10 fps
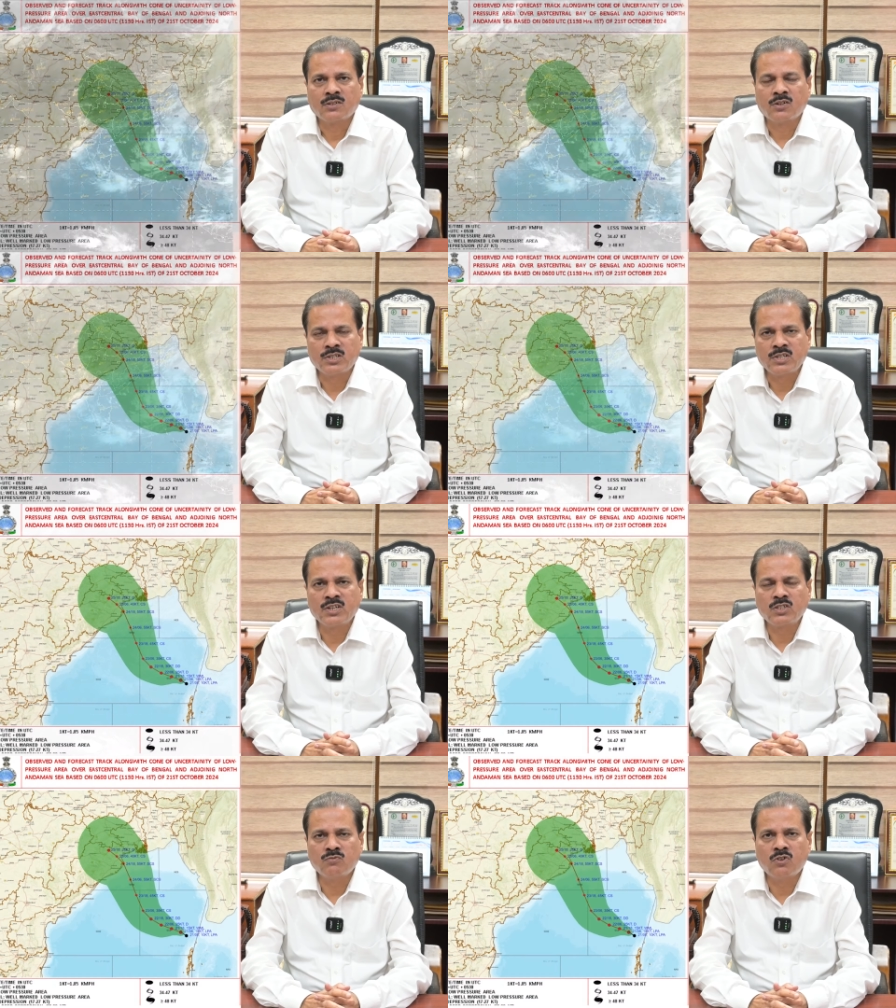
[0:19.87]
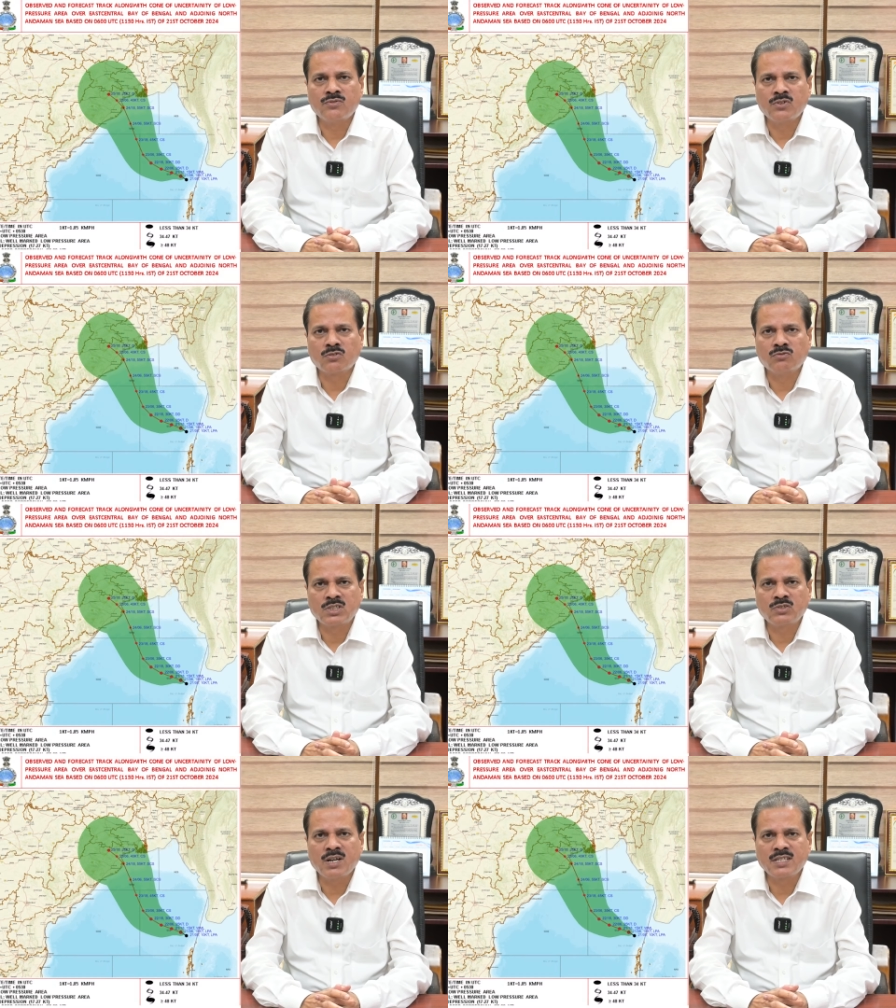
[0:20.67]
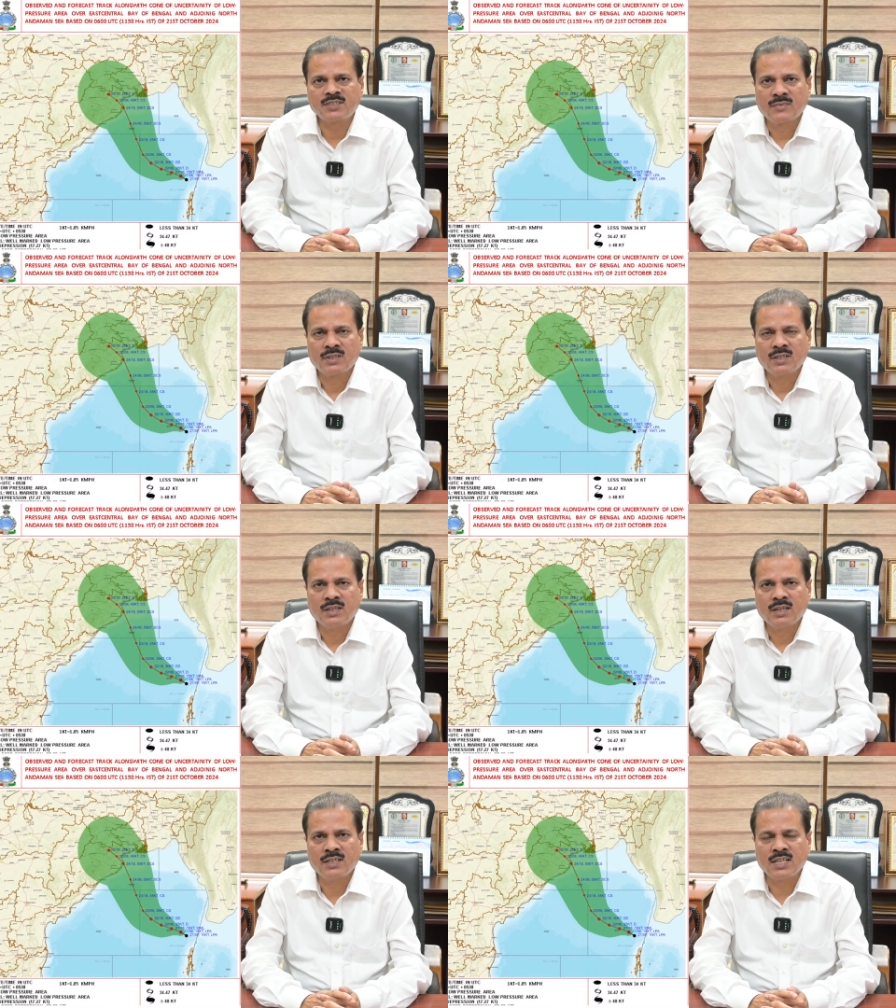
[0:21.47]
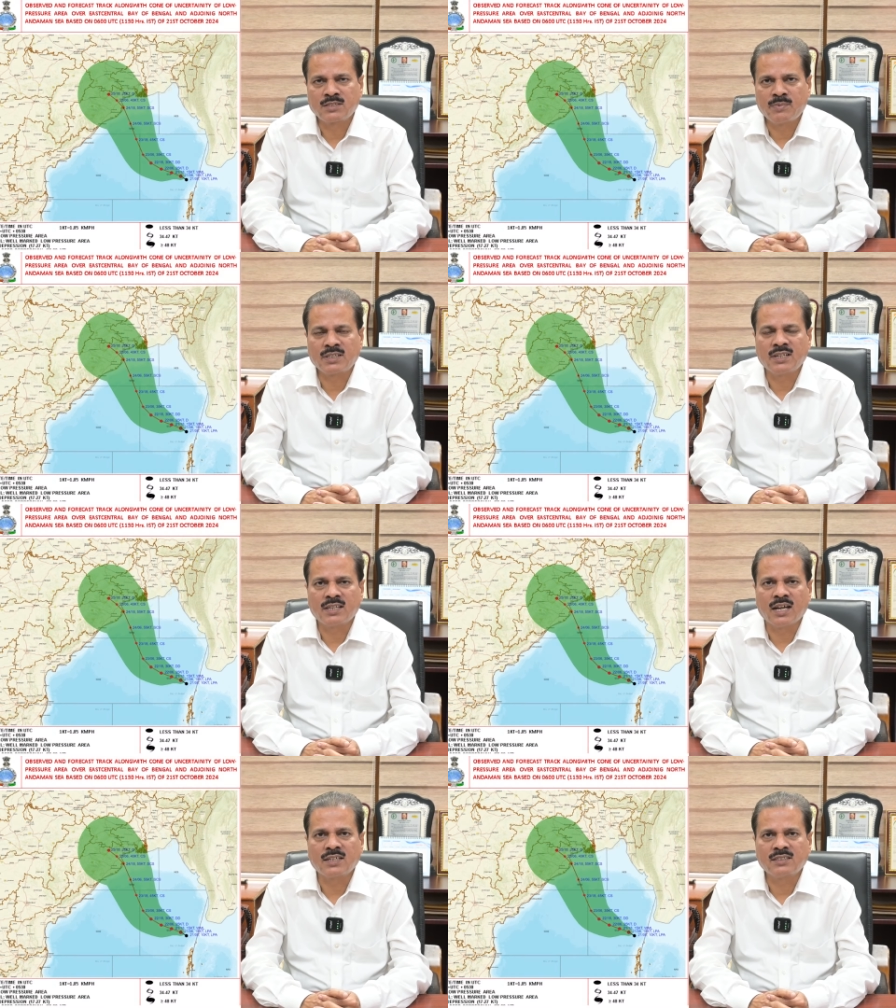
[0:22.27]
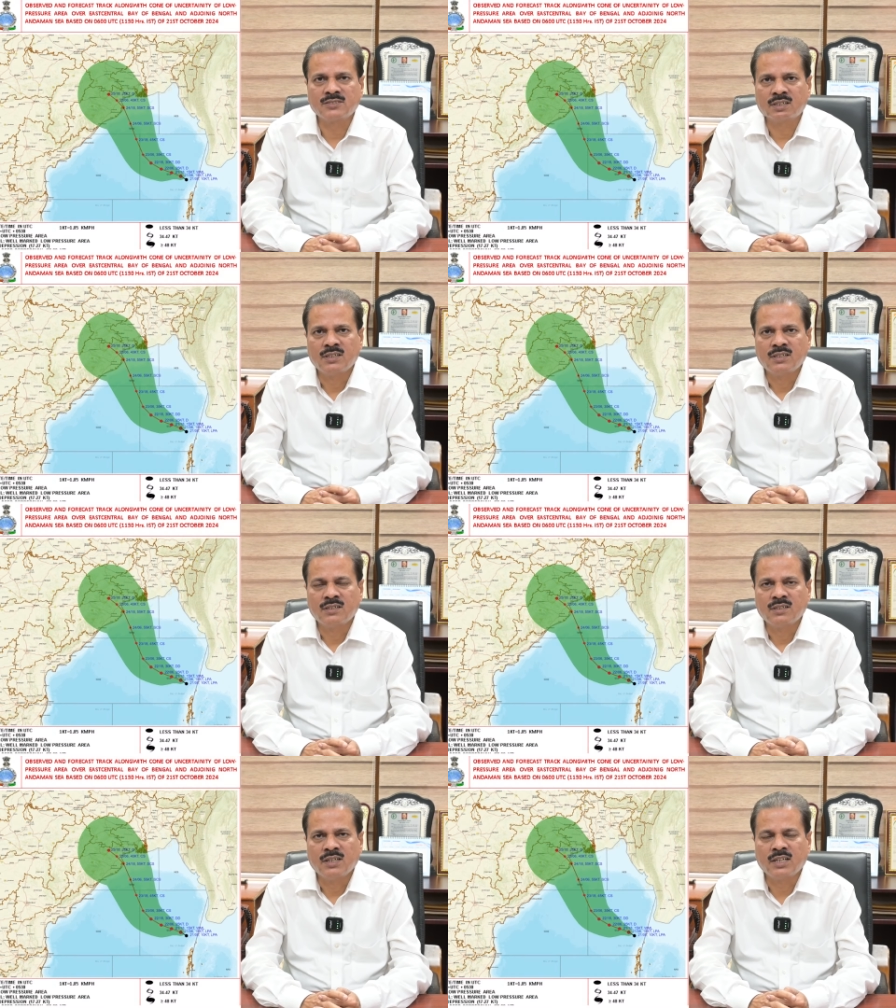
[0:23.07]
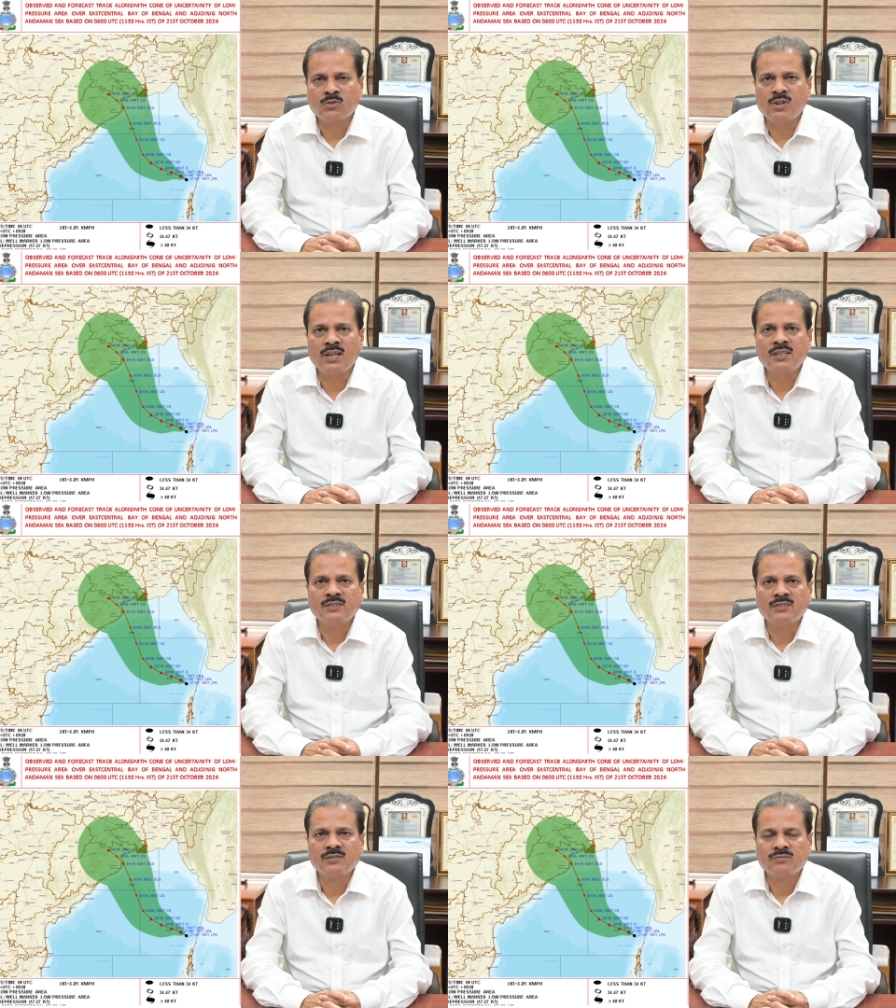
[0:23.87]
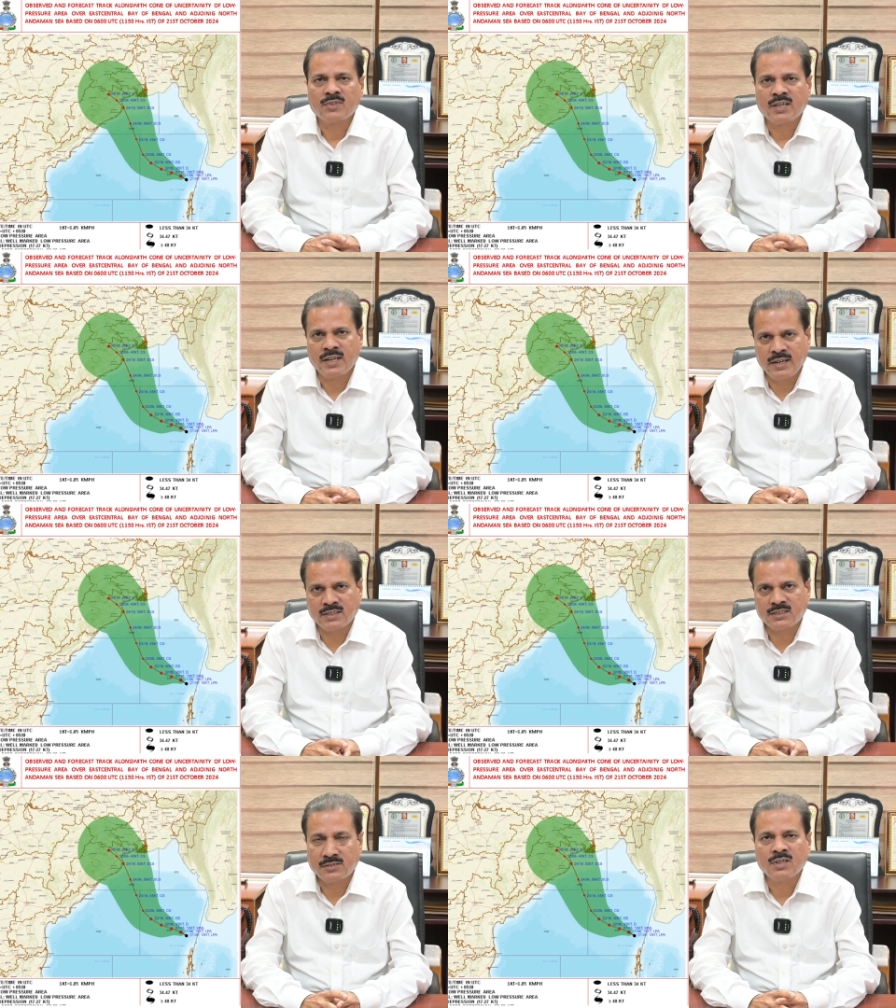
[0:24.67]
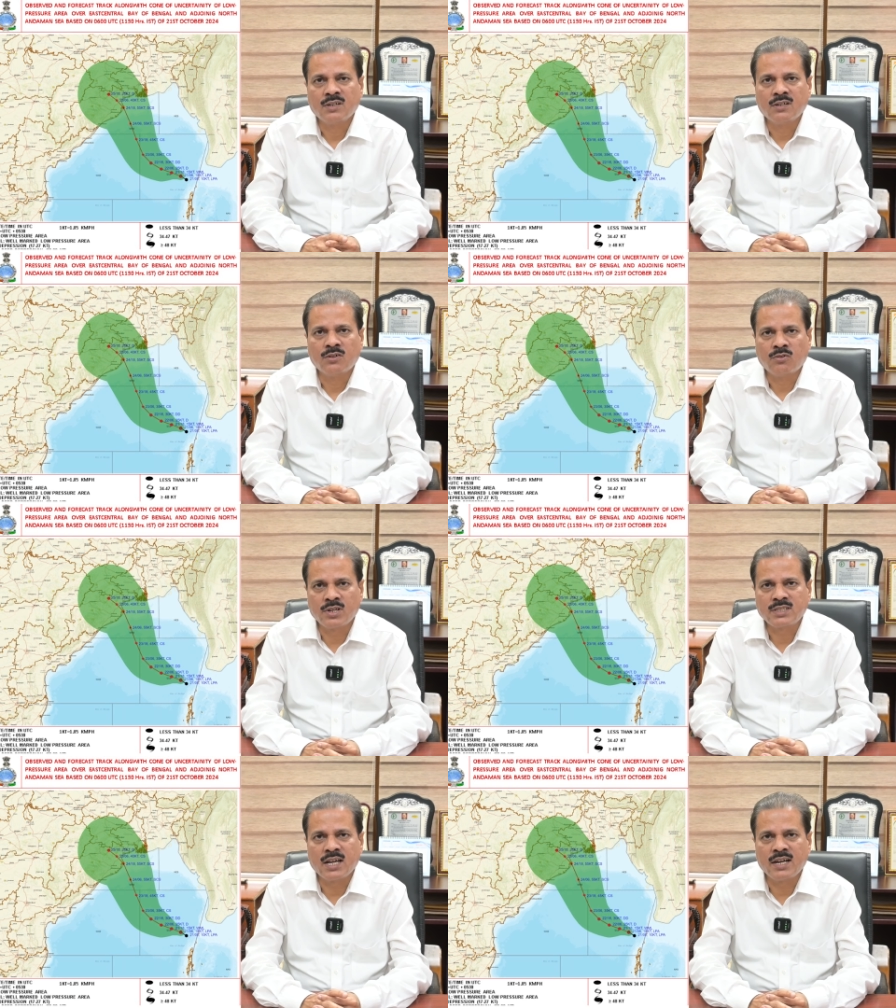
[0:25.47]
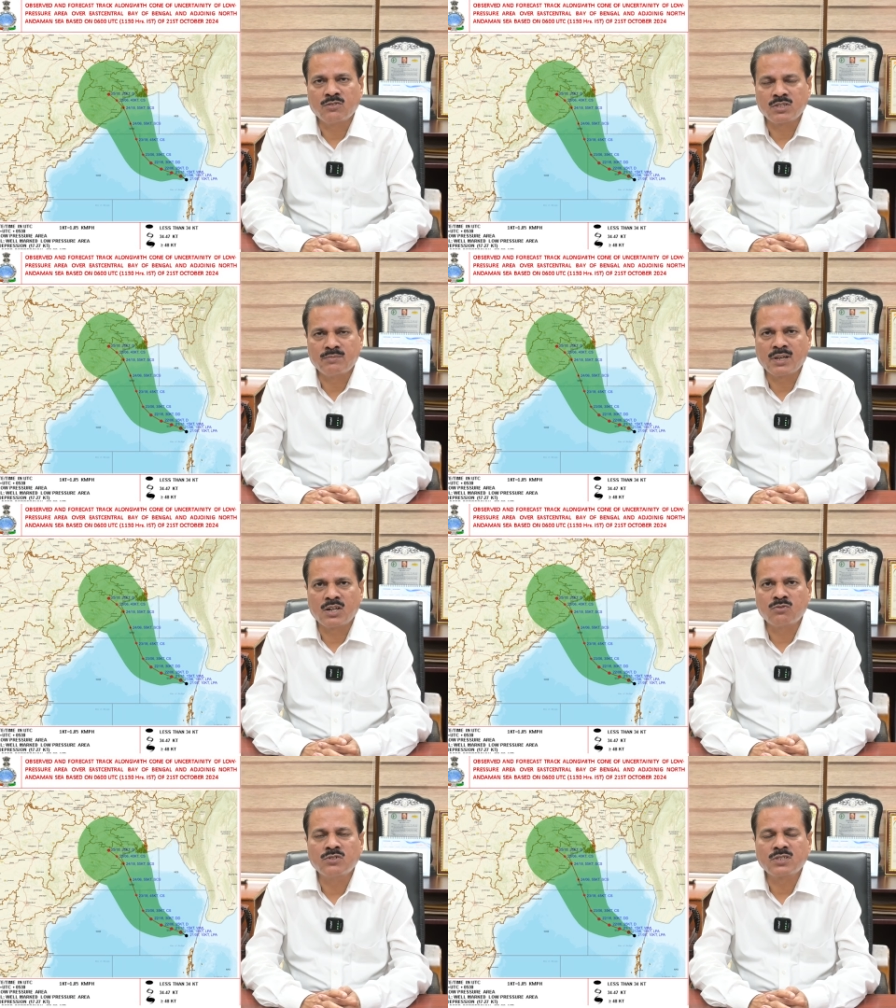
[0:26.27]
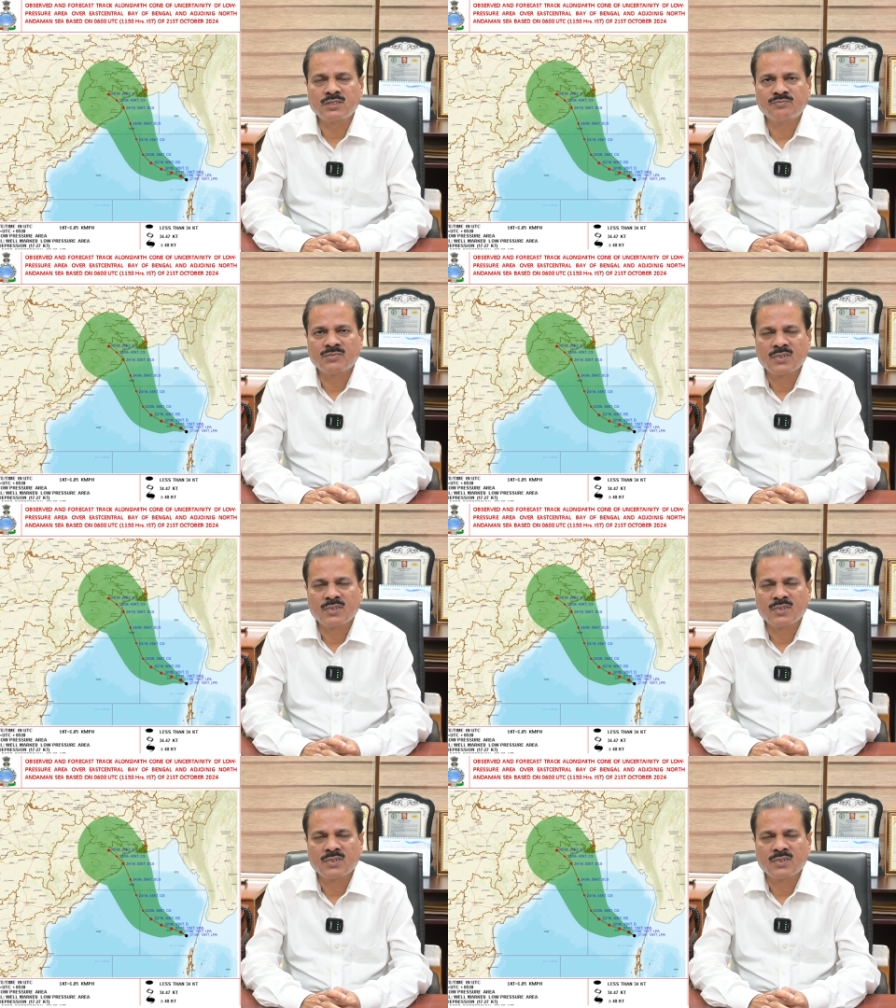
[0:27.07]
Continuing to move northwestwards, it is expected that it will hit Odisha and West Bengal coast